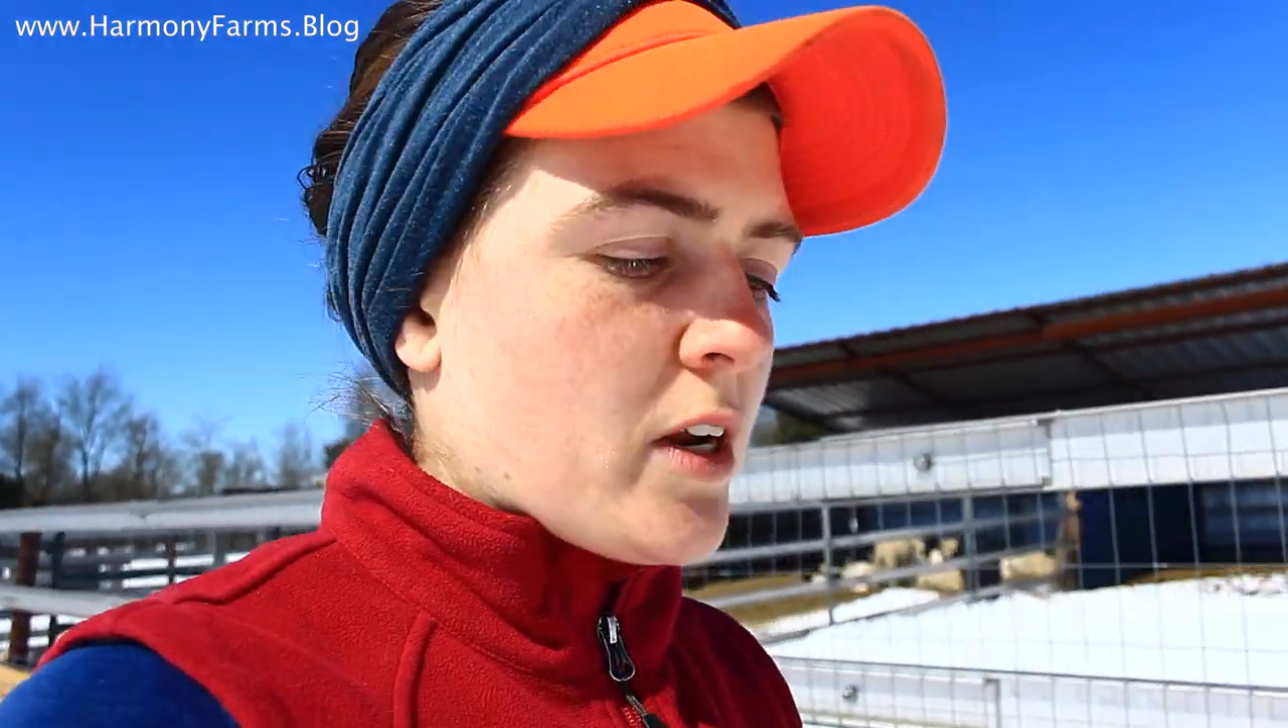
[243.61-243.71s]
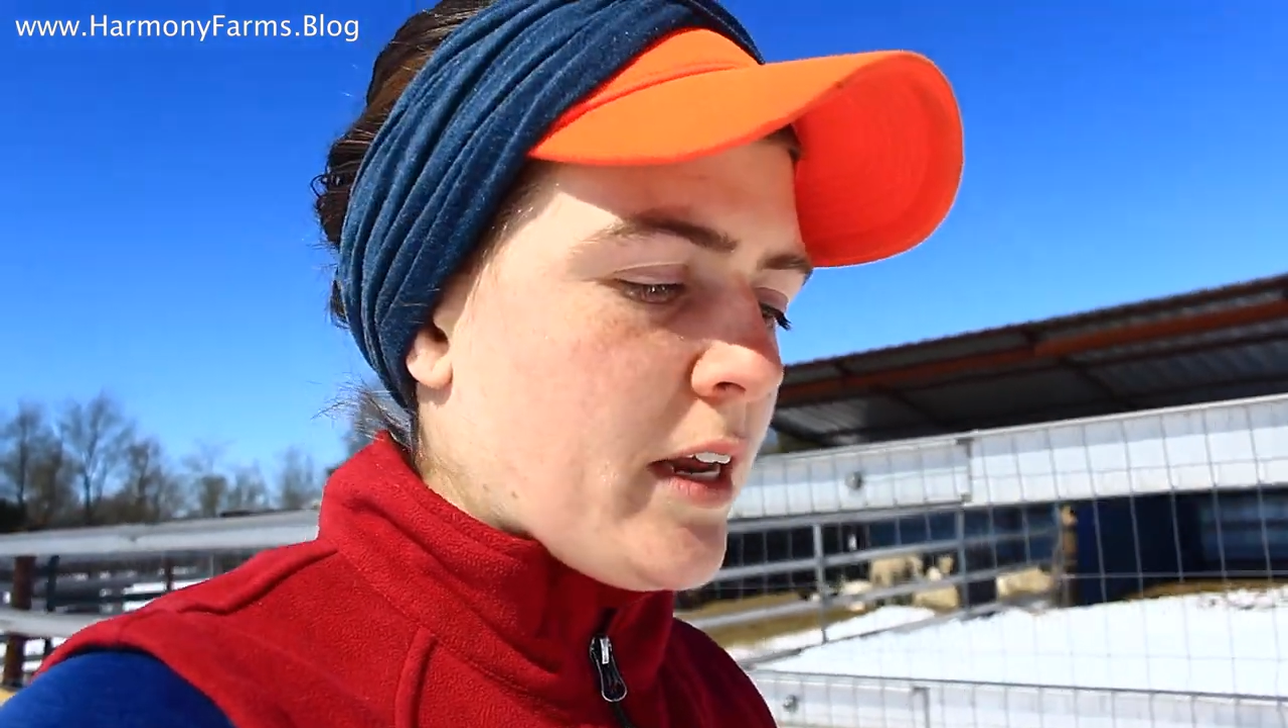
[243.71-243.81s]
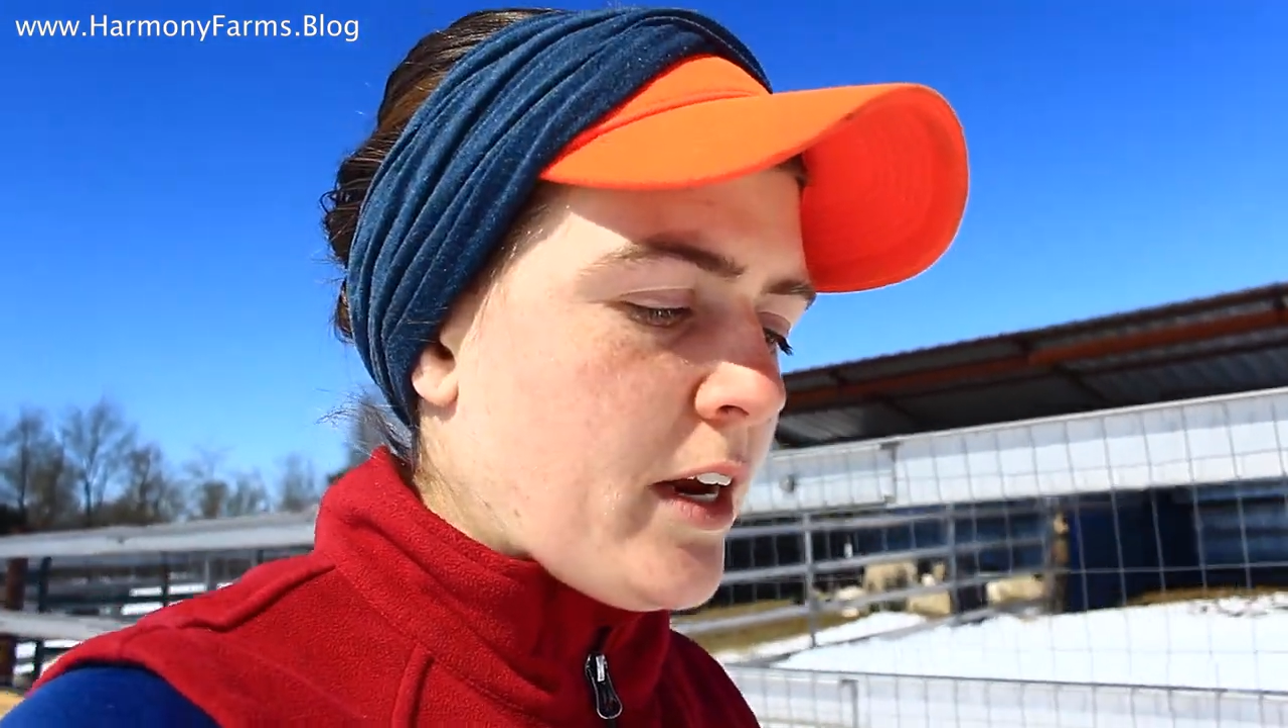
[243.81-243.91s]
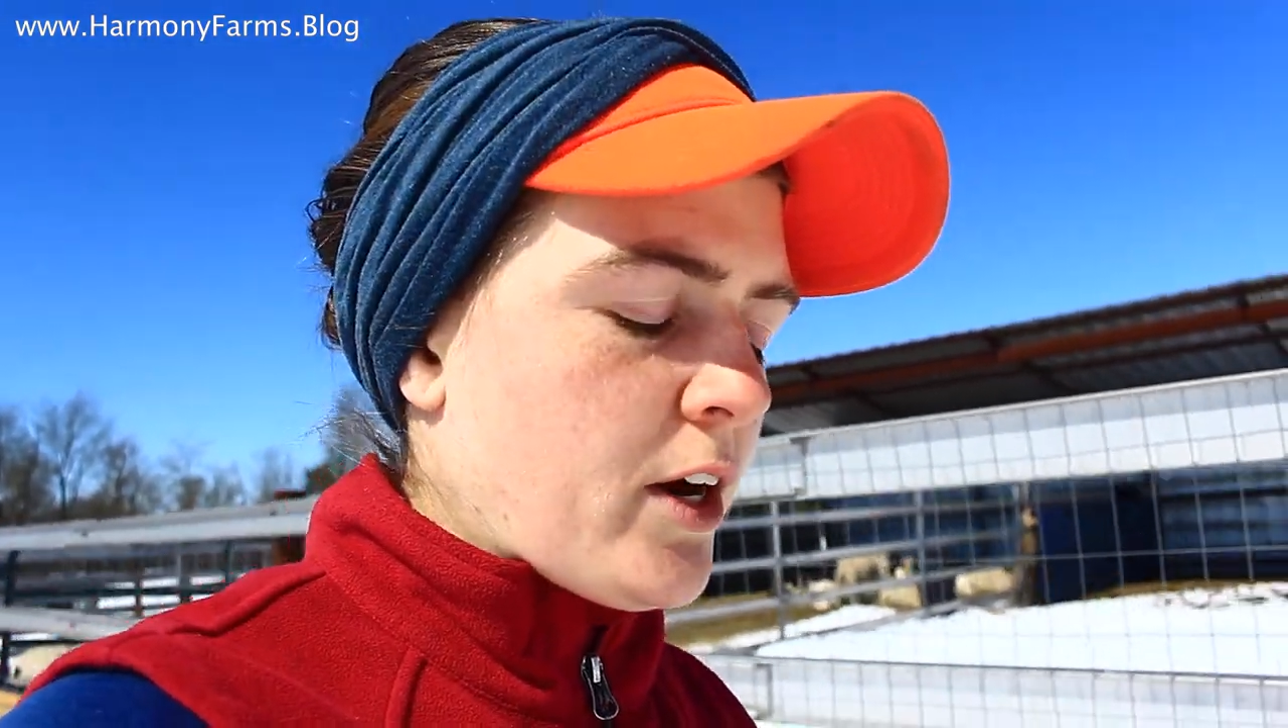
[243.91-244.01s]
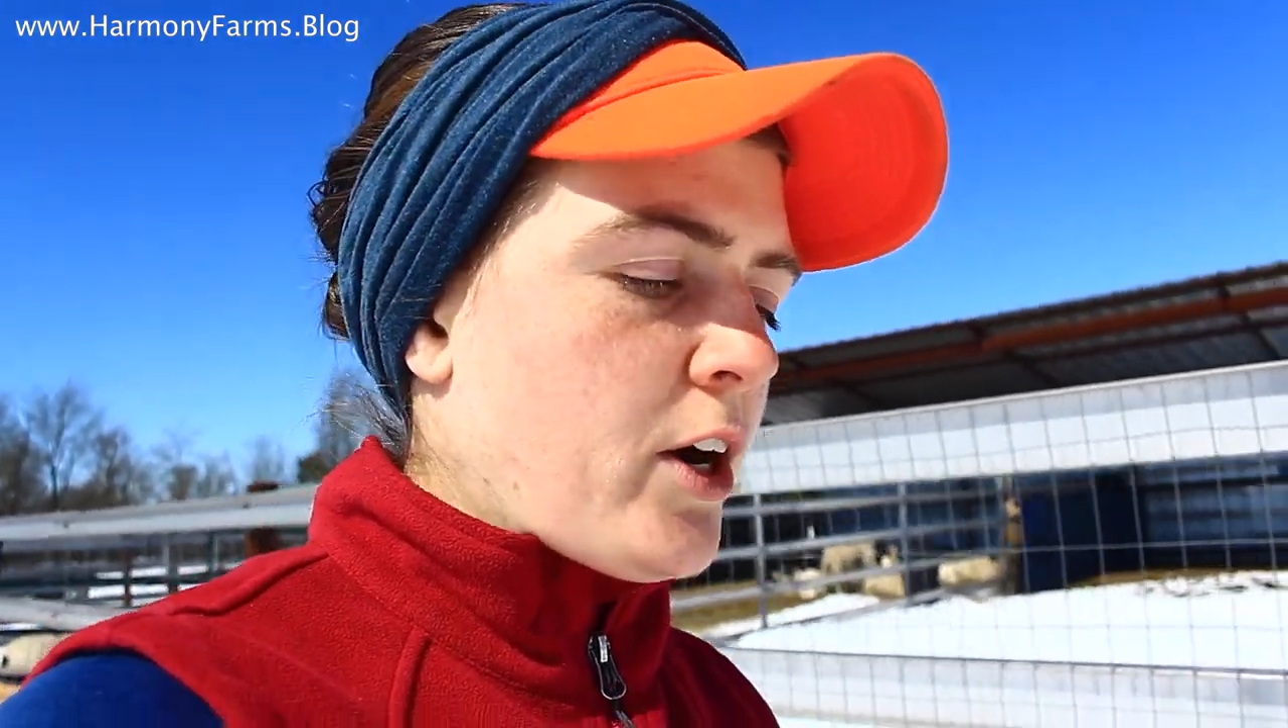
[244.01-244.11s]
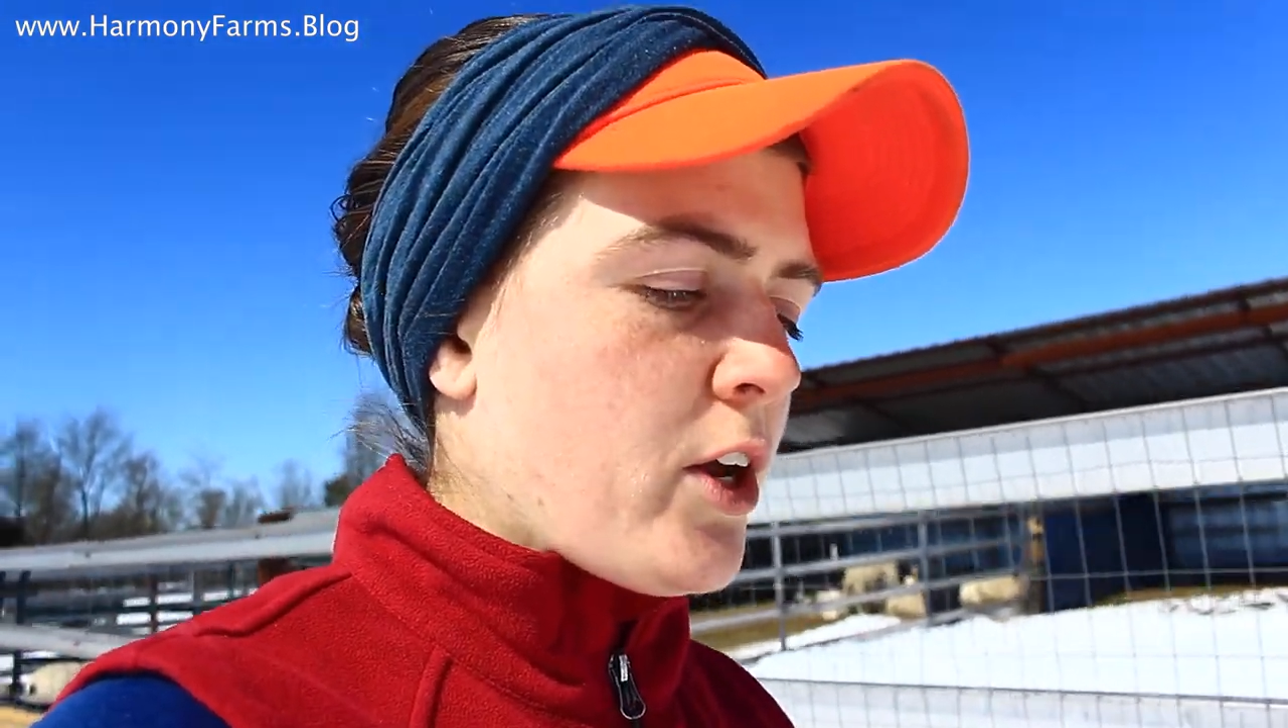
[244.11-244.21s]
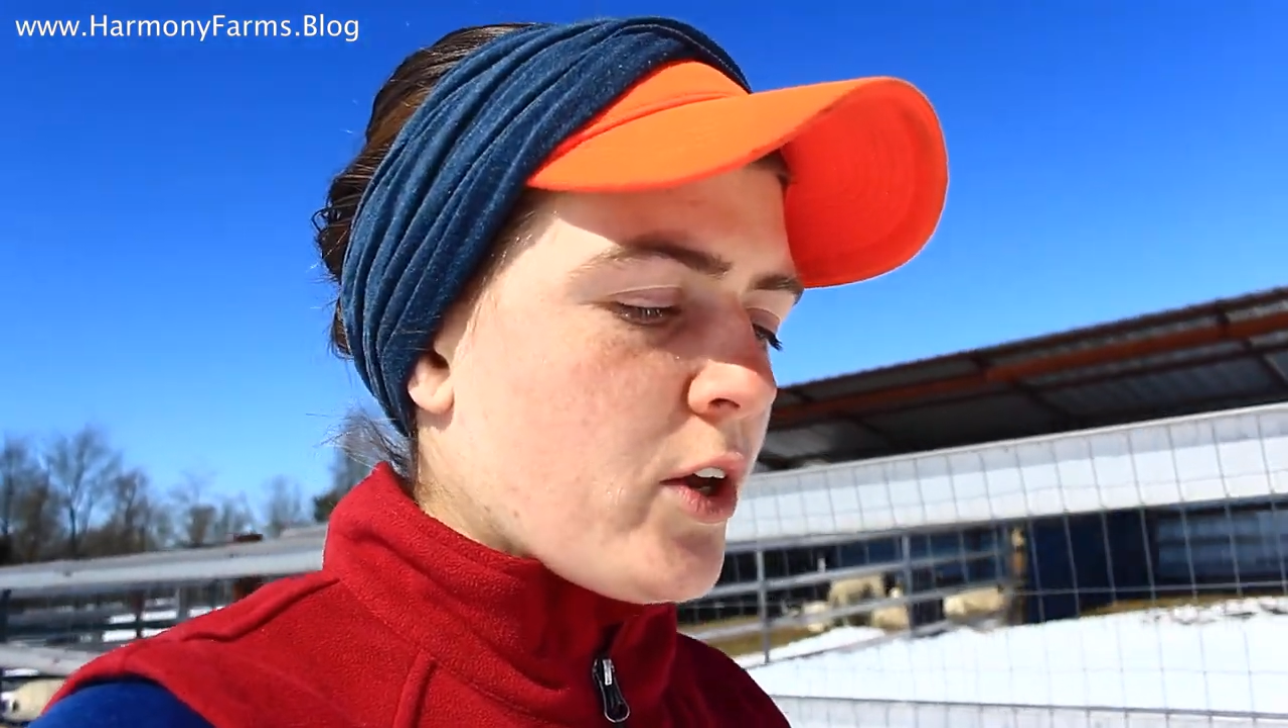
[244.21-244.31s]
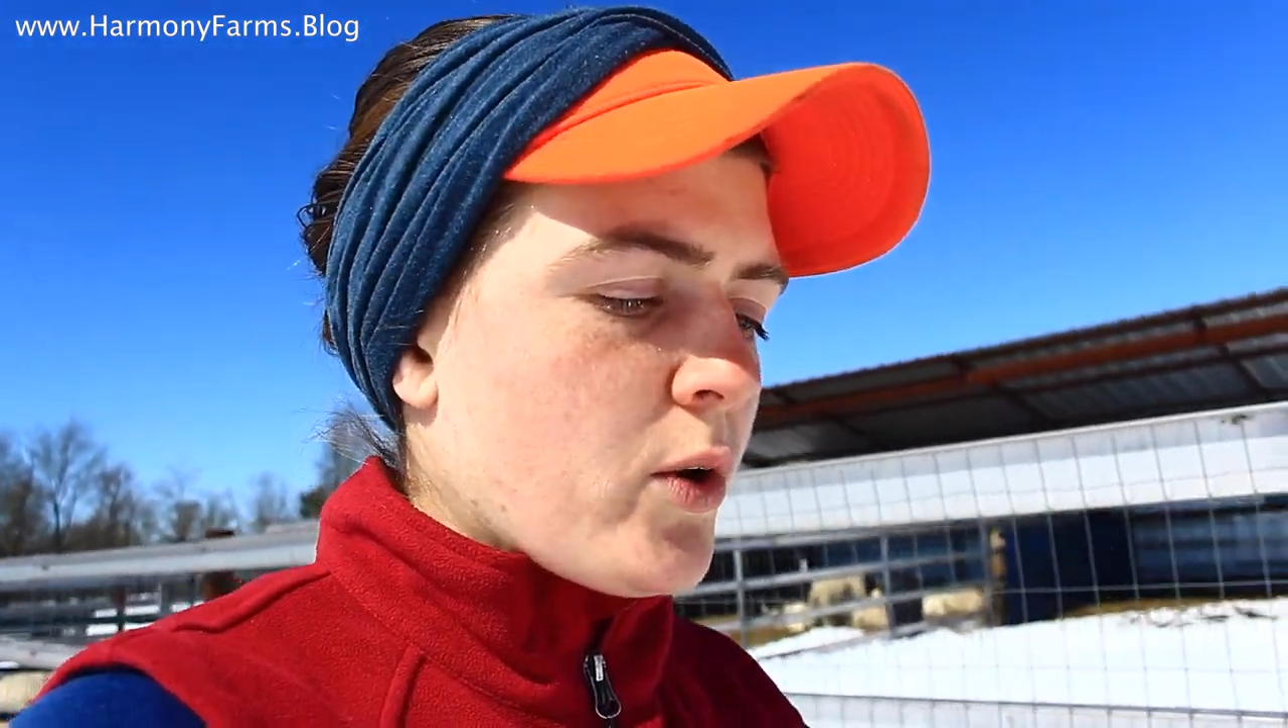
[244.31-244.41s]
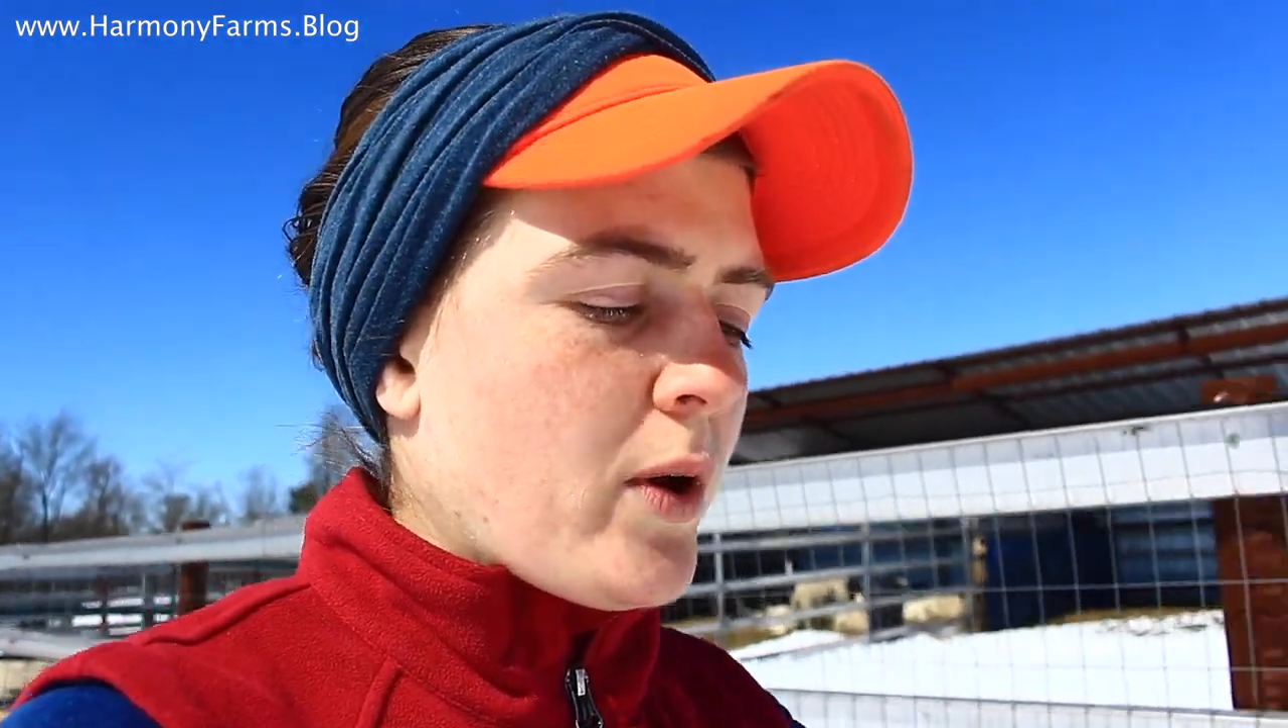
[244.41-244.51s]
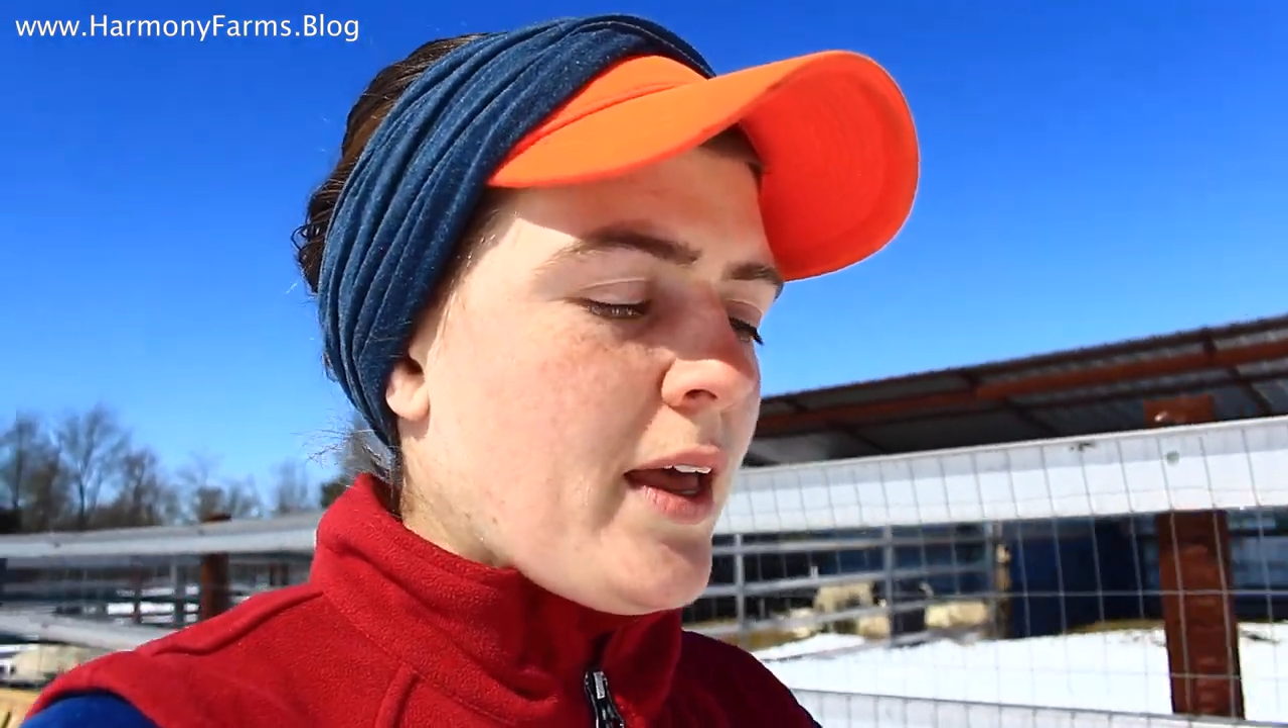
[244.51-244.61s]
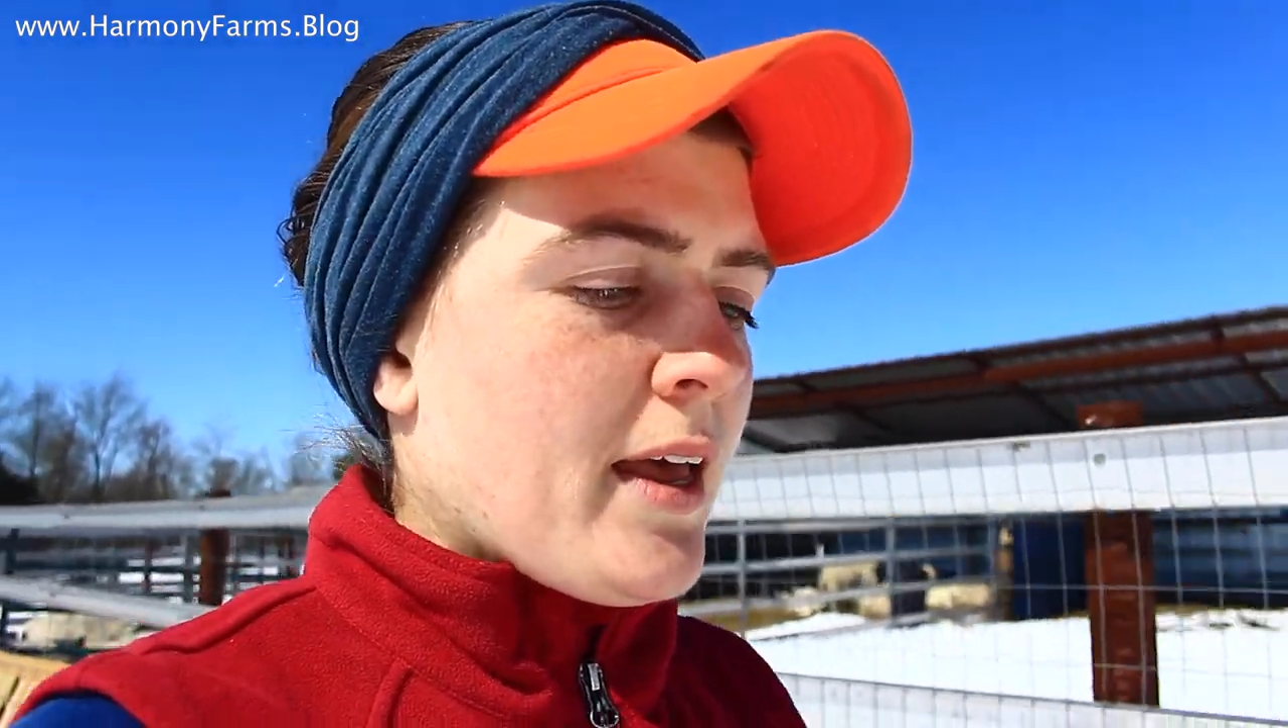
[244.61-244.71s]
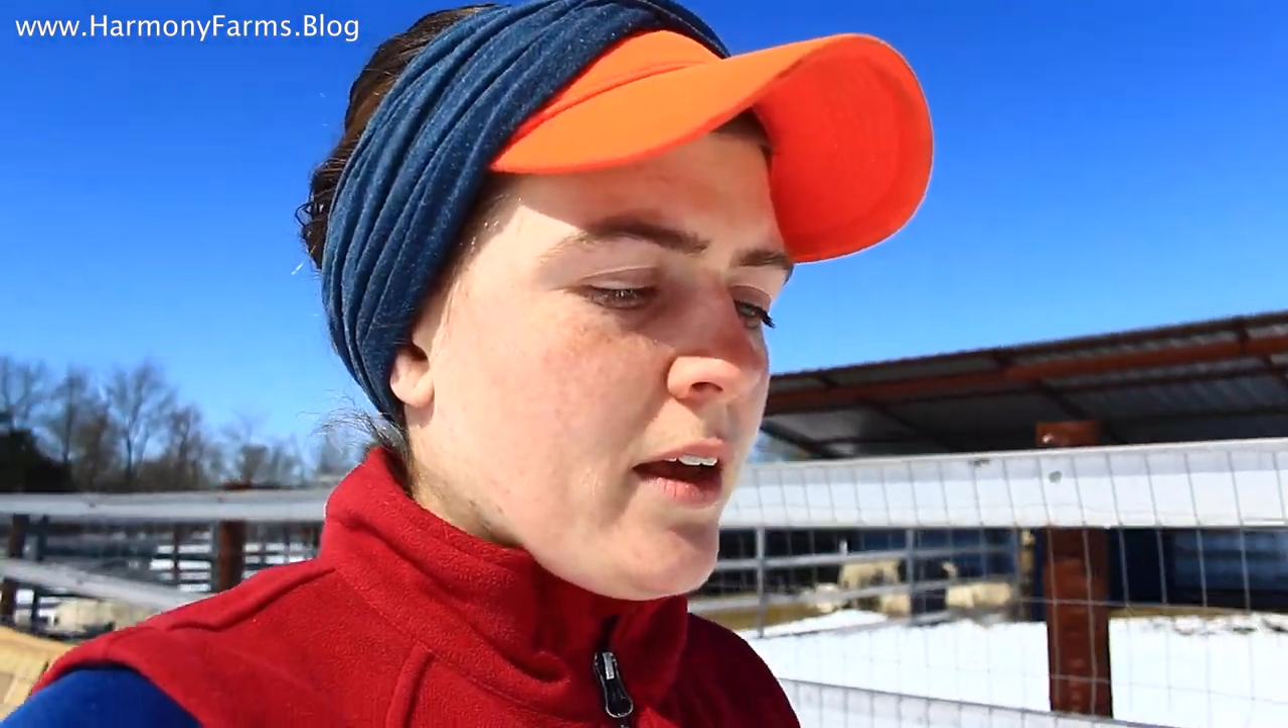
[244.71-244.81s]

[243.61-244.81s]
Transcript: on here who,